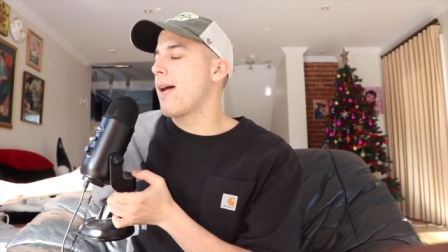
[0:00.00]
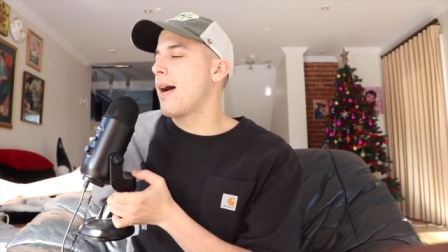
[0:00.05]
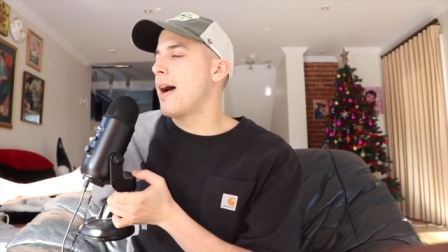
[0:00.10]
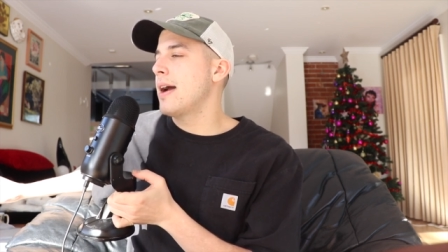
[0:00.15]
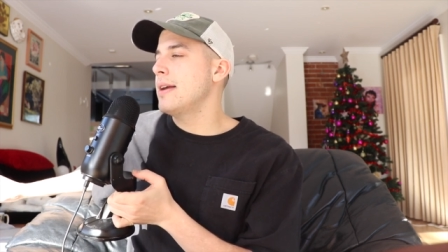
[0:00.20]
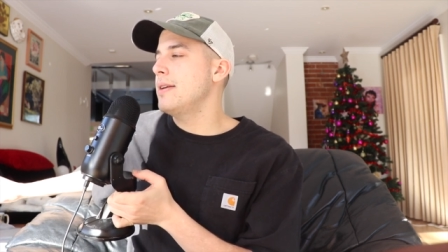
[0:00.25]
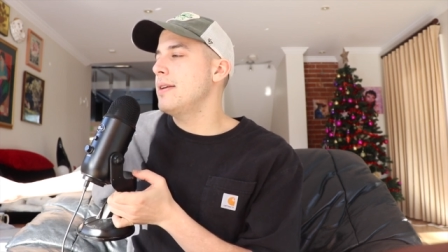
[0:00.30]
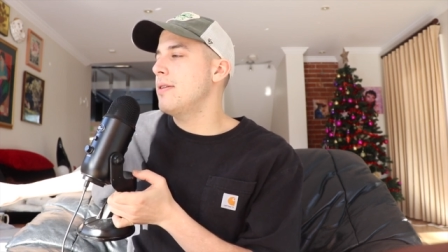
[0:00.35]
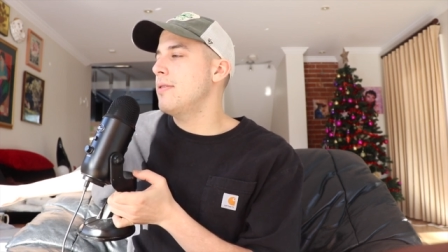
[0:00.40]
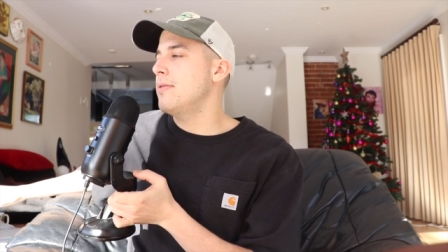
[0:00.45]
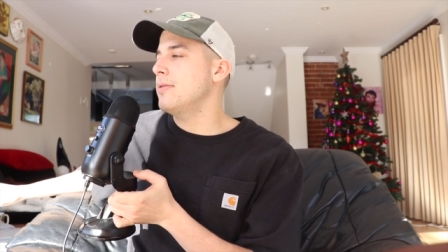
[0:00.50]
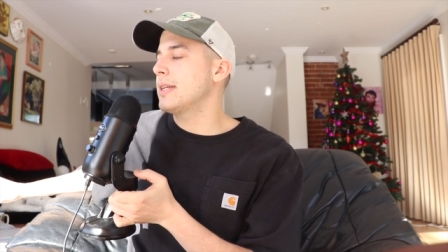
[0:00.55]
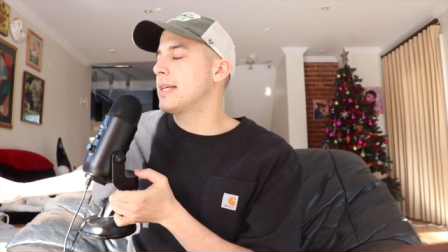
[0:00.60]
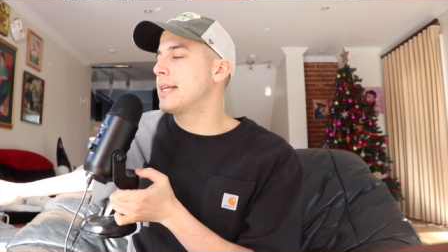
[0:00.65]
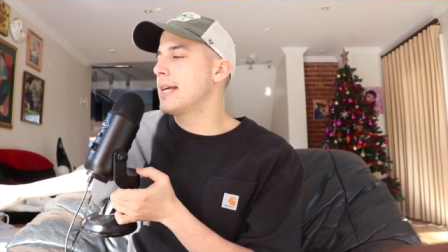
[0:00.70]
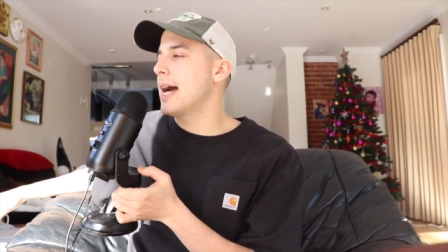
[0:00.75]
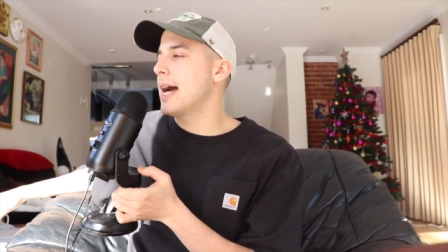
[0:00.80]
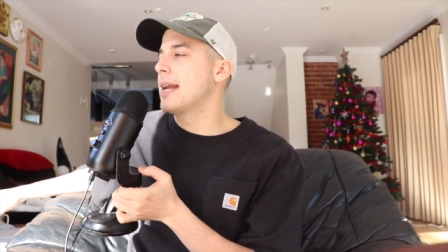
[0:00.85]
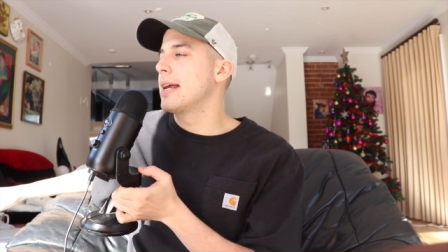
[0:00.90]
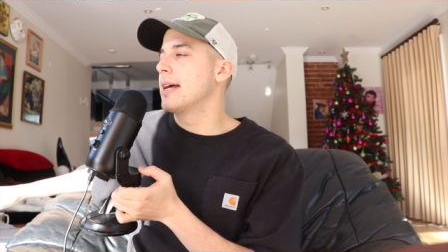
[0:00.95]
I don't
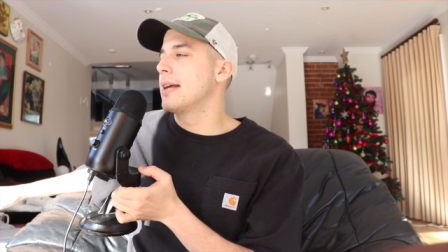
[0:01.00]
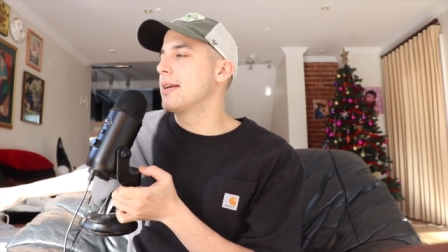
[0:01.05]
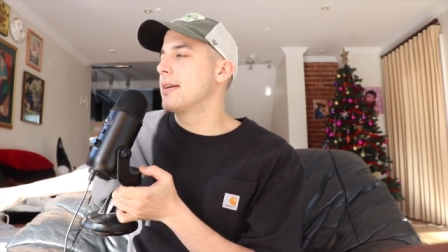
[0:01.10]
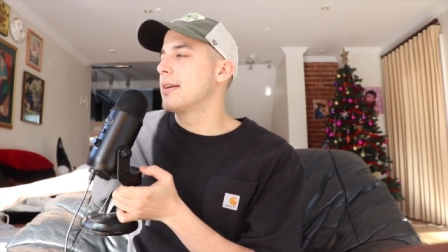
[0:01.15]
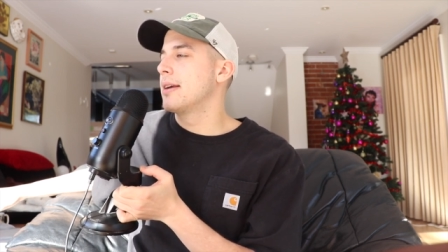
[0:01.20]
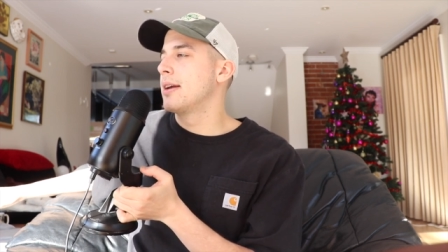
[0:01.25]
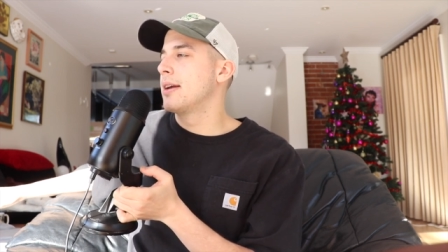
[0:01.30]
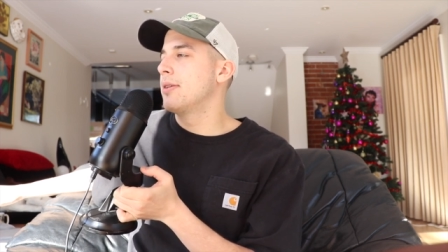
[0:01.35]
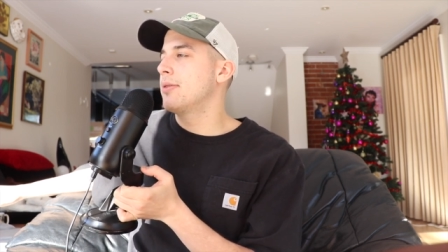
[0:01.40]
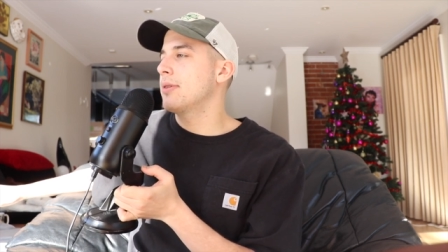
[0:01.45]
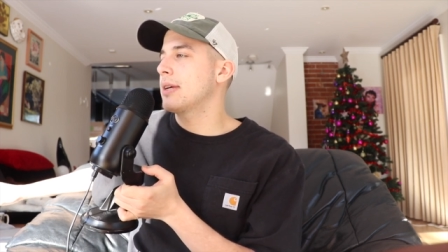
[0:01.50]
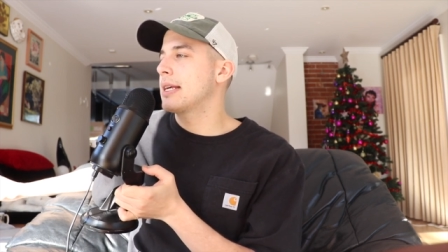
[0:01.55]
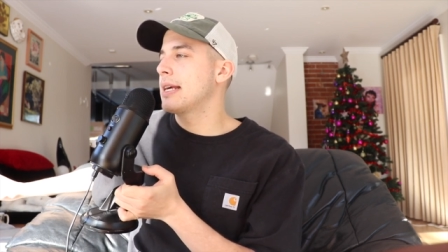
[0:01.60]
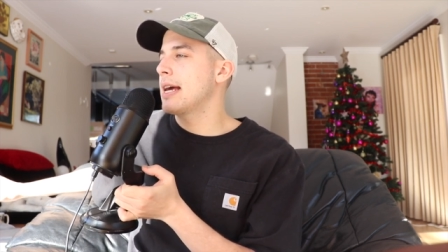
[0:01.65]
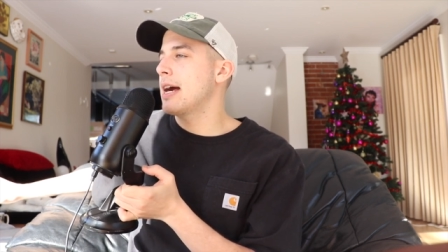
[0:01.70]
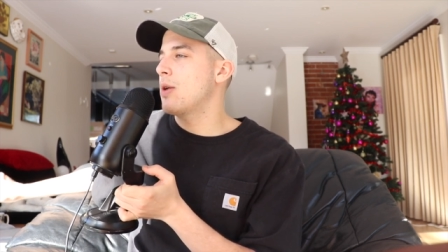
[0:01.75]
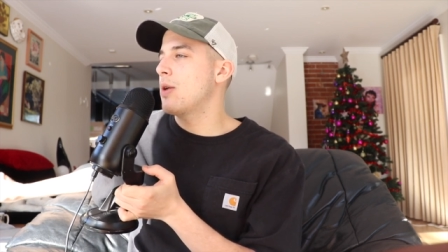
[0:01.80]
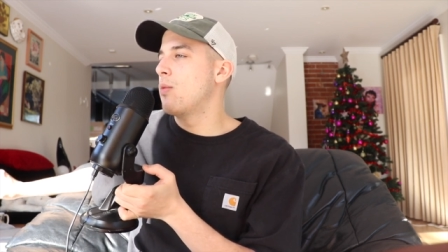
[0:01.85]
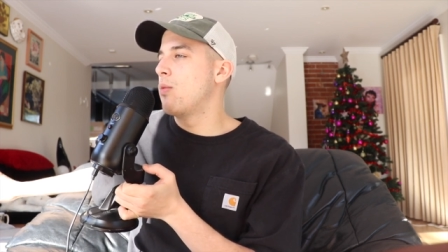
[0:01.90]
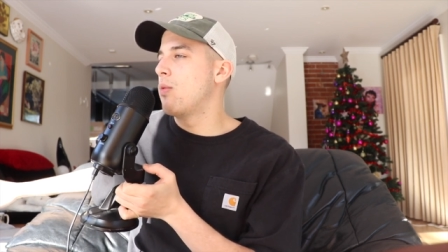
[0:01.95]
get it. I don't
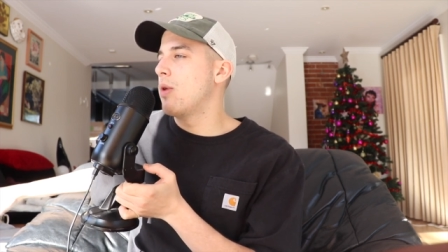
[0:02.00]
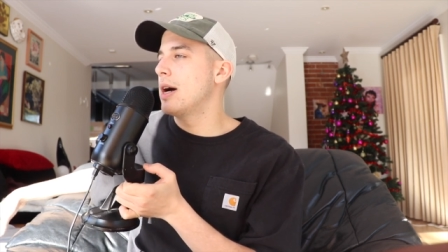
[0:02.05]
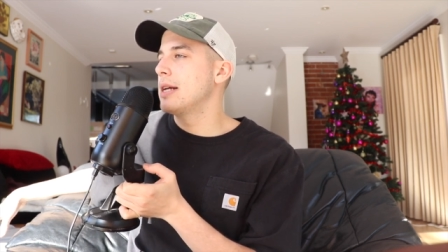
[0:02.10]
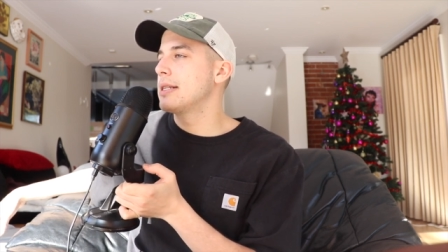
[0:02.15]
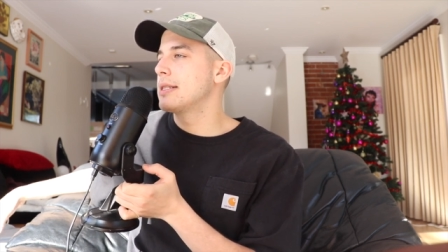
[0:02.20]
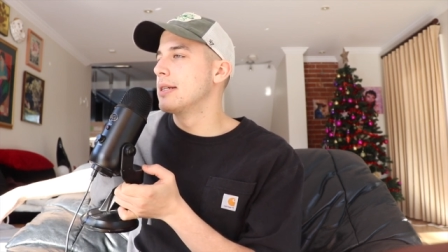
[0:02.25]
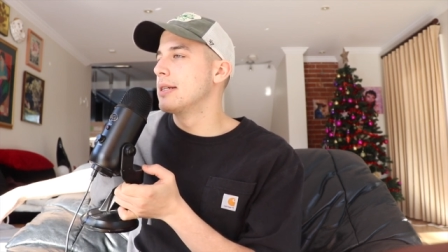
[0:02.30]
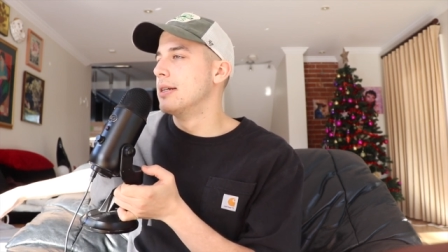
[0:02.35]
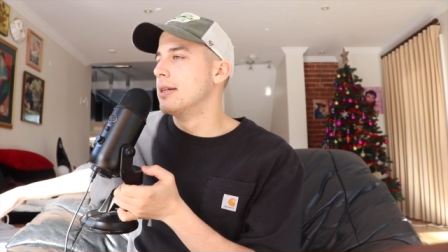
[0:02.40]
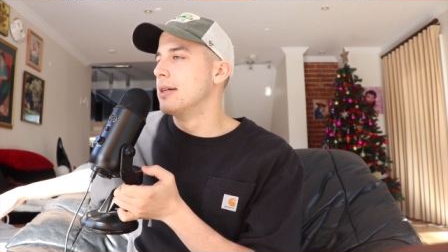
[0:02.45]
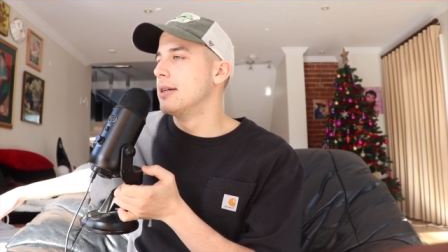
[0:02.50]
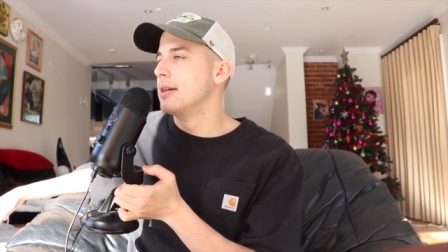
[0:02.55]
get what